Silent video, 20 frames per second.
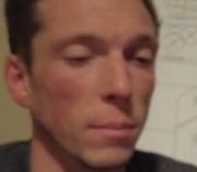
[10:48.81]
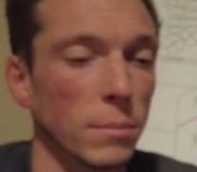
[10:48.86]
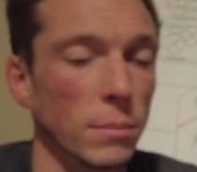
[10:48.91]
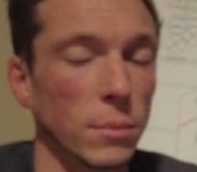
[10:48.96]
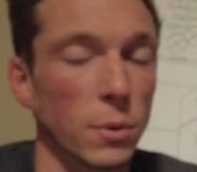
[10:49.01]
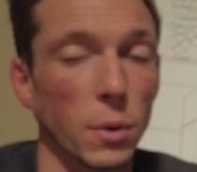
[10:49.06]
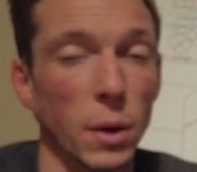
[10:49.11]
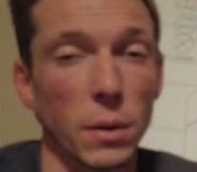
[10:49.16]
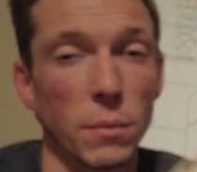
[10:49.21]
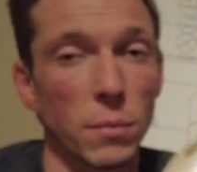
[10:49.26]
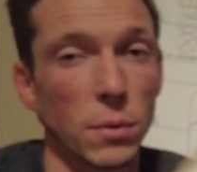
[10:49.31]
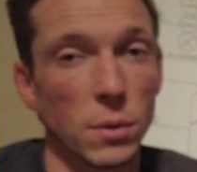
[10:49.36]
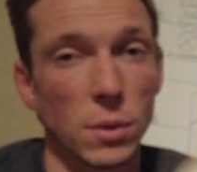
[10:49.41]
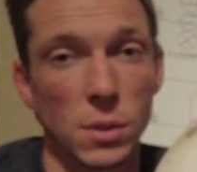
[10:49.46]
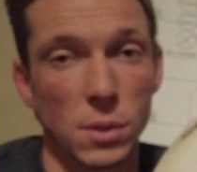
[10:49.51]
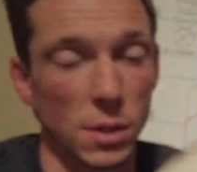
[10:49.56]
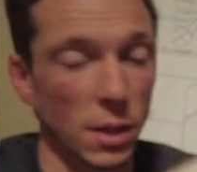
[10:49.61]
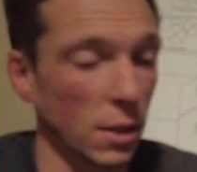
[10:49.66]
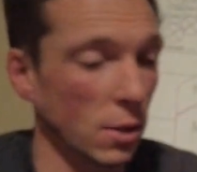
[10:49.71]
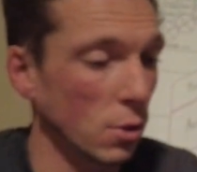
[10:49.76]
great for
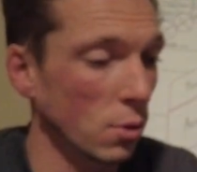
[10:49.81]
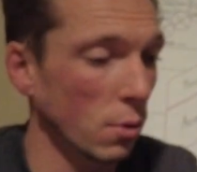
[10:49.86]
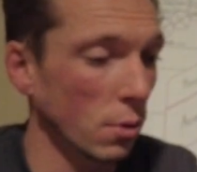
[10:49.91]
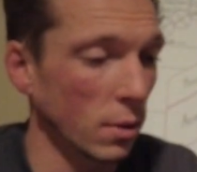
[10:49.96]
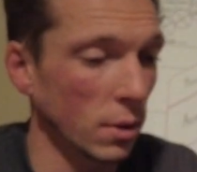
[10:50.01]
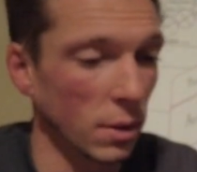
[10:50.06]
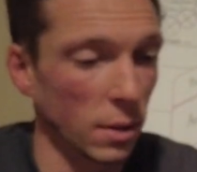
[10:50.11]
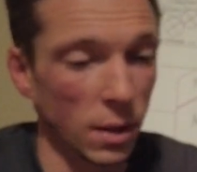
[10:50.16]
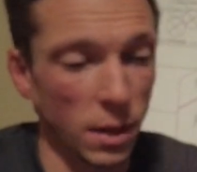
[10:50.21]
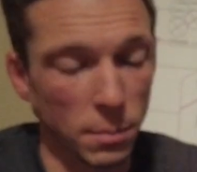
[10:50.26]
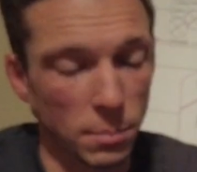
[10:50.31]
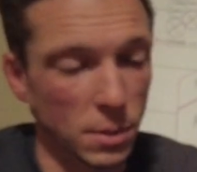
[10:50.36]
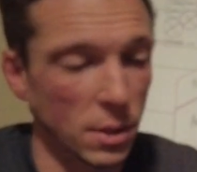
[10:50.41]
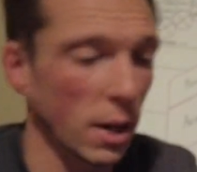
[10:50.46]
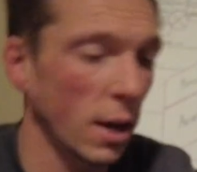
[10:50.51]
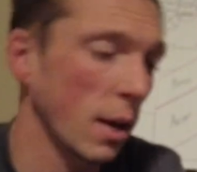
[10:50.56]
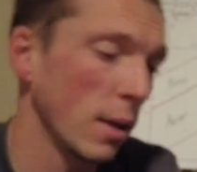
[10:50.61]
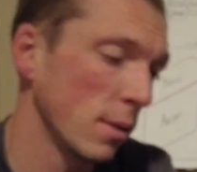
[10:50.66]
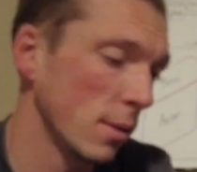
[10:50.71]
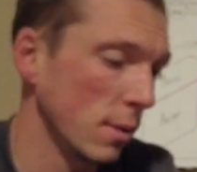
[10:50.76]
just like short little
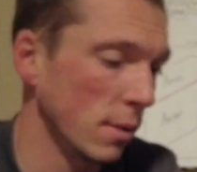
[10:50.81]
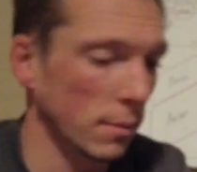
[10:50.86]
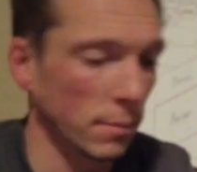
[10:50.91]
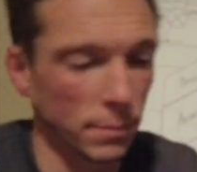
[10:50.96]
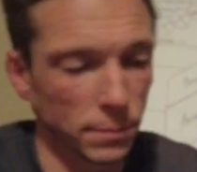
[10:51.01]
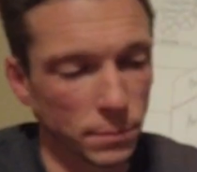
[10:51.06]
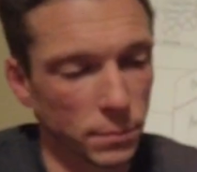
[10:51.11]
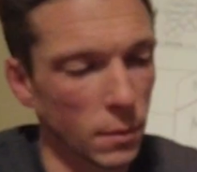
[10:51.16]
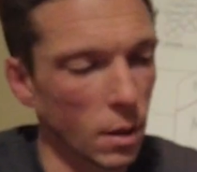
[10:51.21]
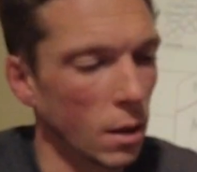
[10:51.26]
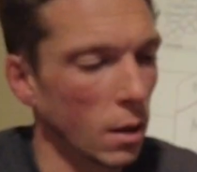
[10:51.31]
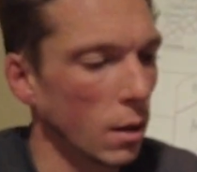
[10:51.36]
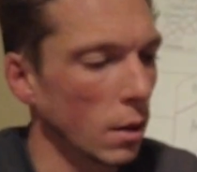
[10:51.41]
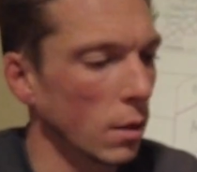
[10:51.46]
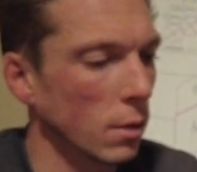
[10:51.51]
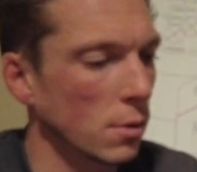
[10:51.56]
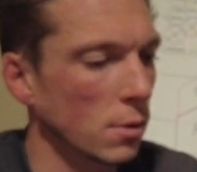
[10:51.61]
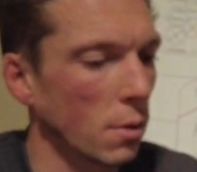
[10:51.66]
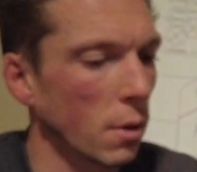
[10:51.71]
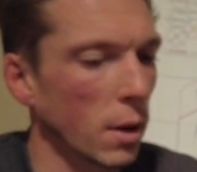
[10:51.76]
upshots and
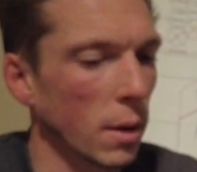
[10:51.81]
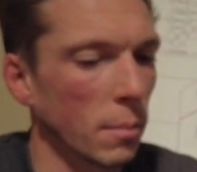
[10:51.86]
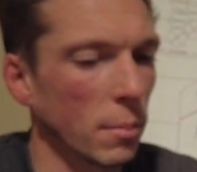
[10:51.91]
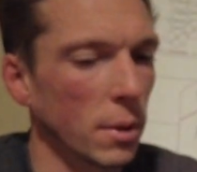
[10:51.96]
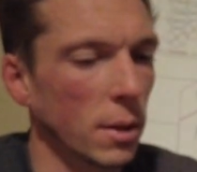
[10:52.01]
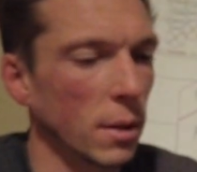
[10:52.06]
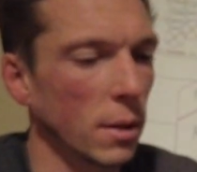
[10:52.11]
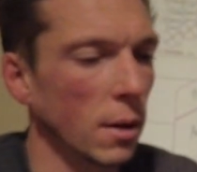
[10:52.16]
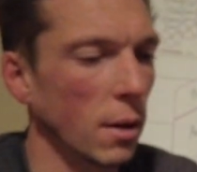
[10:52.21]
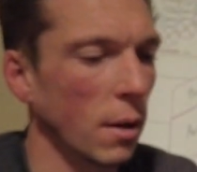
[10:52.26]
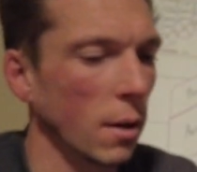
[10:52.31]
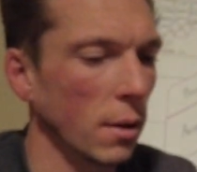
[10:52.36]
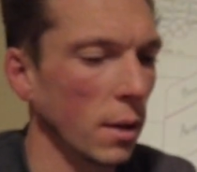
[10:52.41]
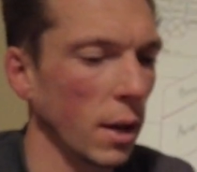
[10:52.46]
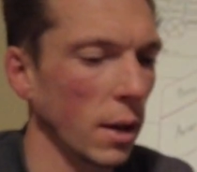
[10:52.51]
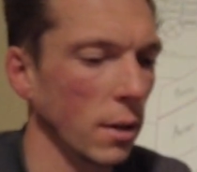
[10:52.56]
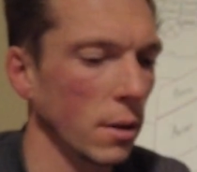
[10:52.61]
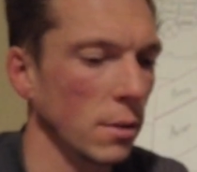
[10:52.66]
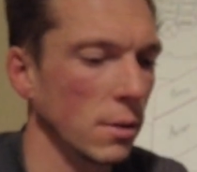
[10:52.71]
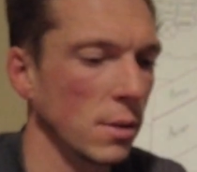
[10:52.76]
scrambling and all
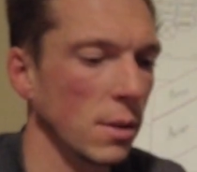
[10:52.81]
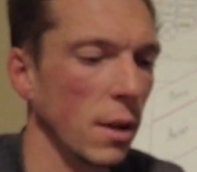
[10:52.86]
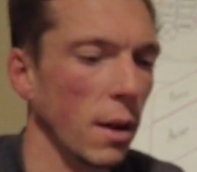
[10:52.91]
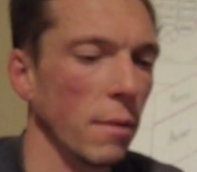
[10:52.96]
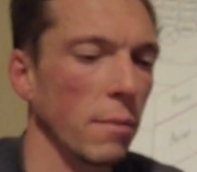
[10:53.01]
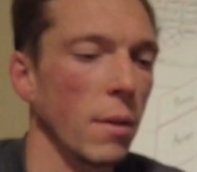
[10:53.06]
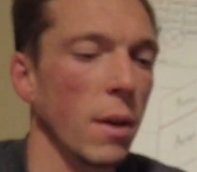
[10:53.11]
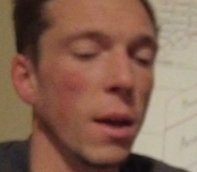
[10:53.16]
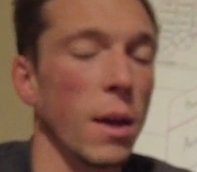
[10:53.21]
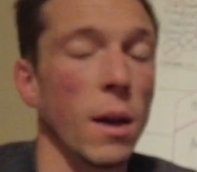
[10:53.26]
that good stuff.